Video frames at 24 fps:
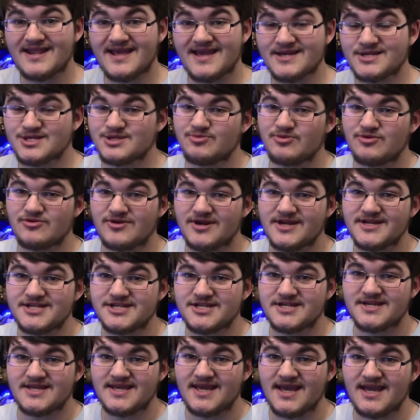
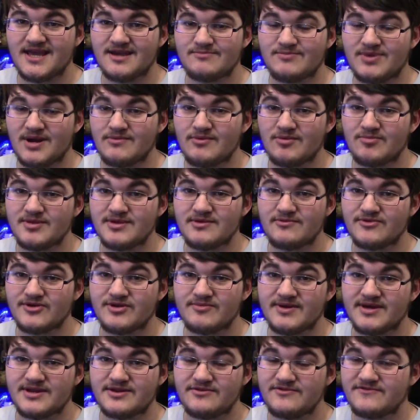exploration game, probably one of
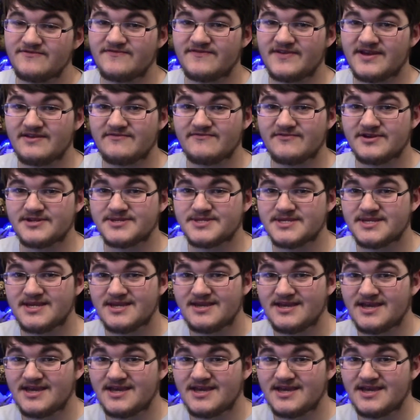my new favorites.